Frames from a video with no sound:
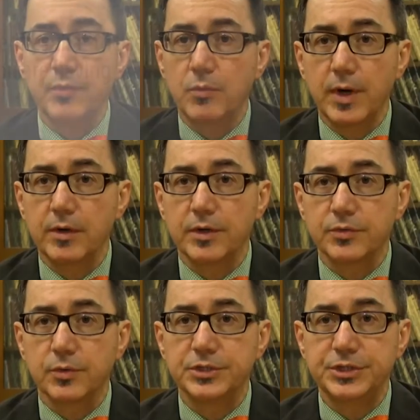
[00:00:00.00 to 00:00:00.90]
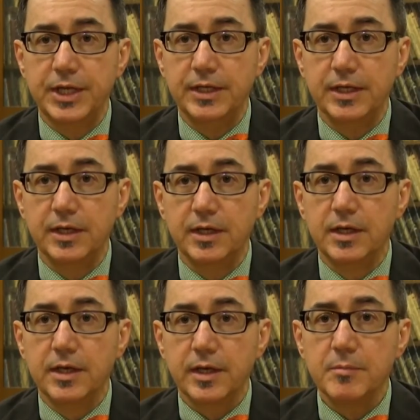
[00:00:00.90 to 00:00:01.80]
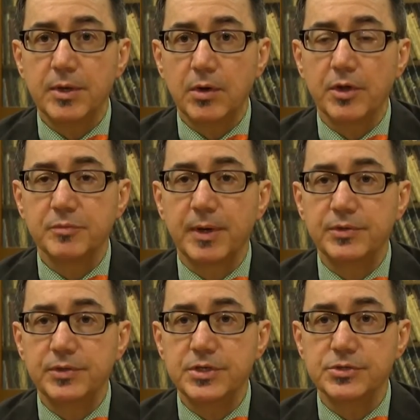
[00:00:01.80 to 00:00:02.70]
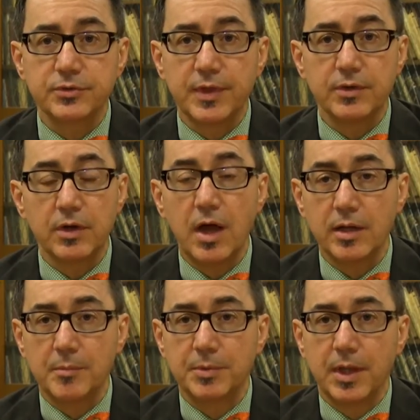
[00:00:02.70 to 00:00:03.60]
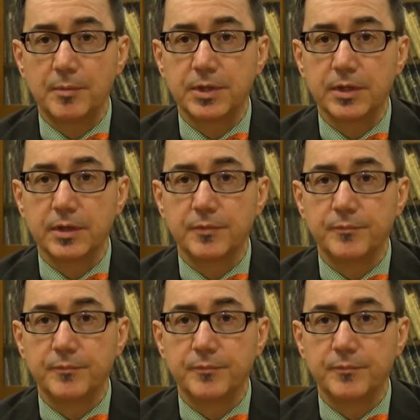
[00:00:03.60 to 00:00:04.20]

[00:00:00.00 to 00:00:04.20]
of awareness or shaking can be caused by seizures that are not epileptic.